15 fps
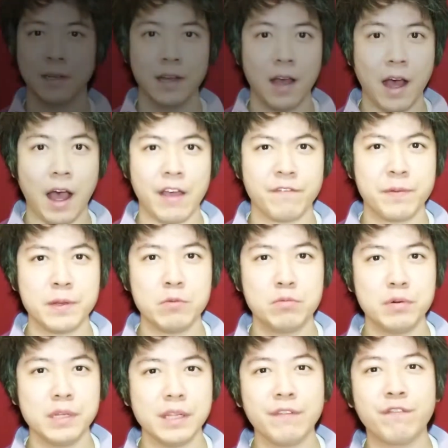I've been
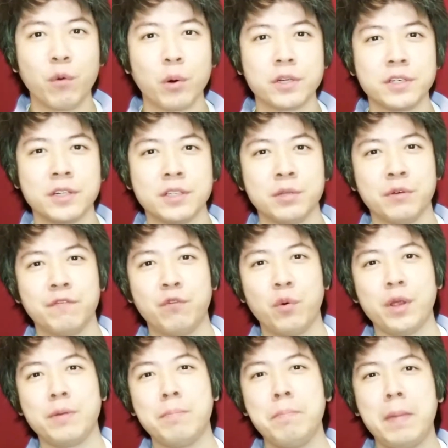really fortunate to
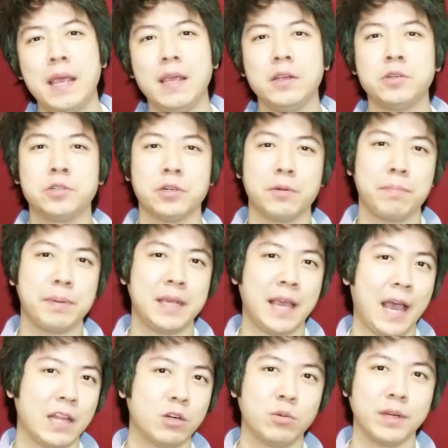avoid major
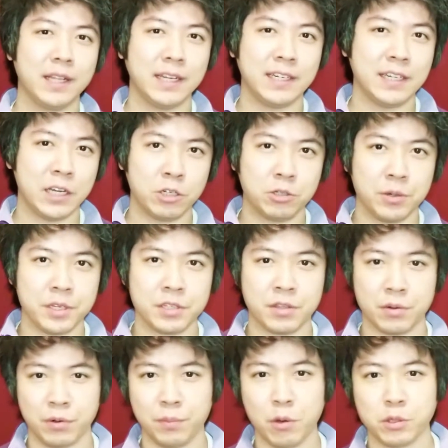piano-related injuries
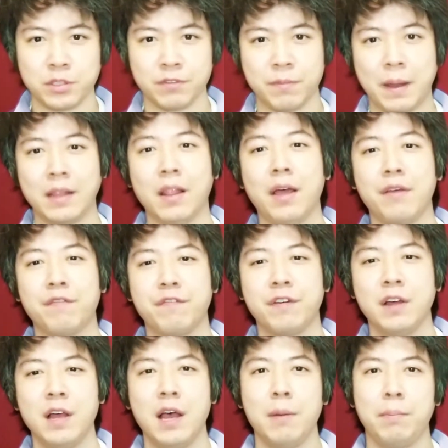through most of my life,
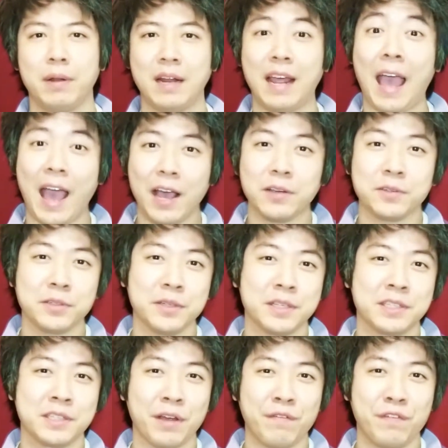but I actually
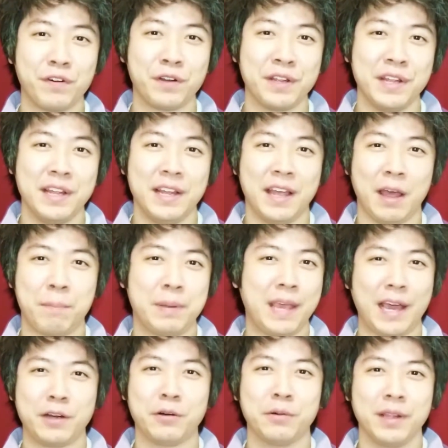suffered a
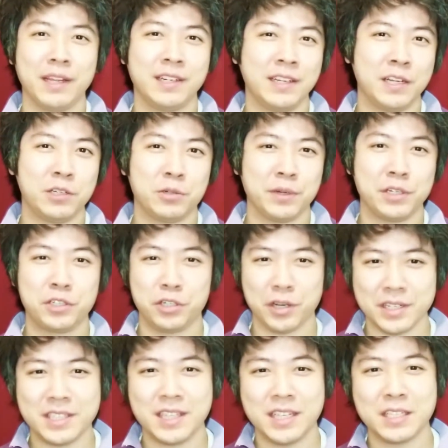piano-related injury
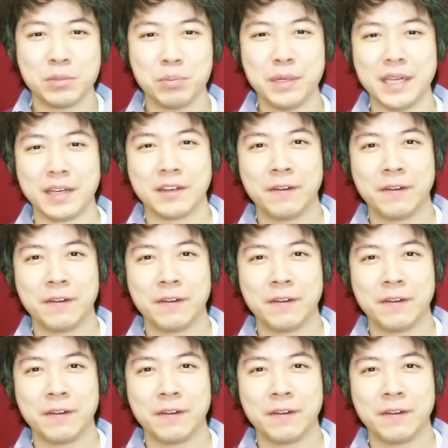just this week.